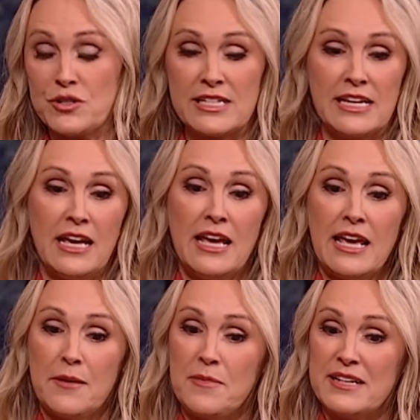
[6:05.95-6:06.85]
You see
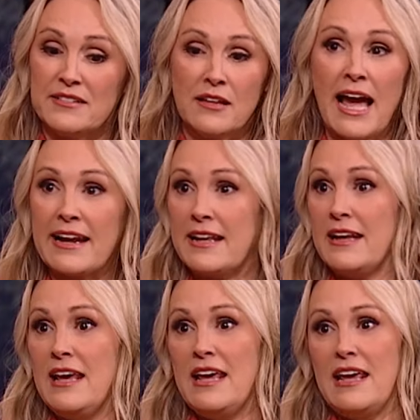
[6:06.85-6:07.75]
Him be
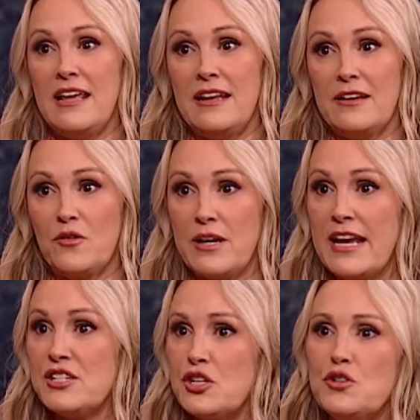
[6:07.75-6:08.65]
delighted in
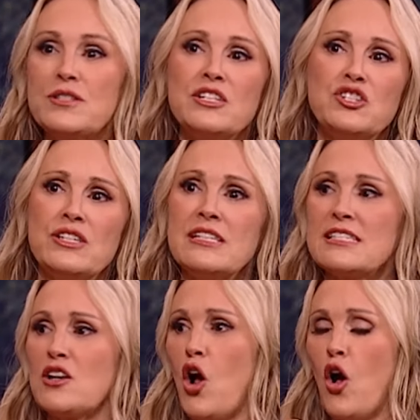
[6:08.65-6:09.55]
creation. You see
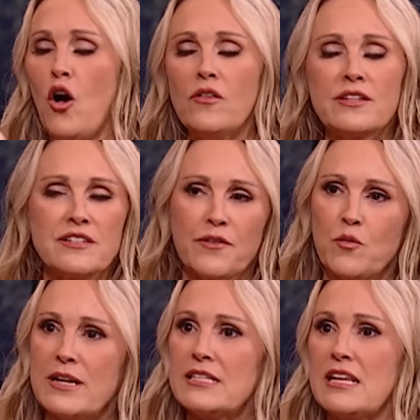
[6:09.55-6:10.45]
Jesus in all the
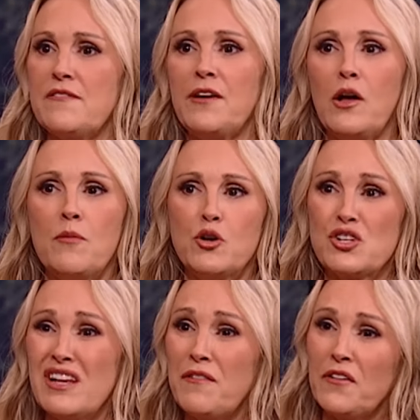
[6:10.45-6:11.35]
different ways that He felt
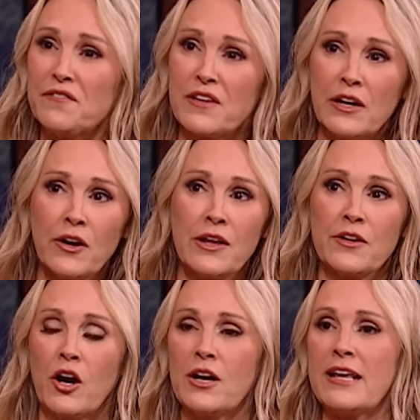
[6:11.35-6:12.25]
emotion. He felt fear in
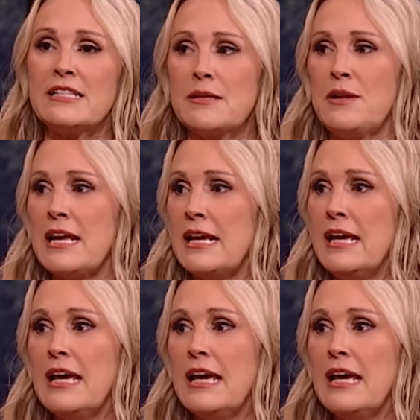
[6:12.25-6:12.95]
the Garden of Gethsemane.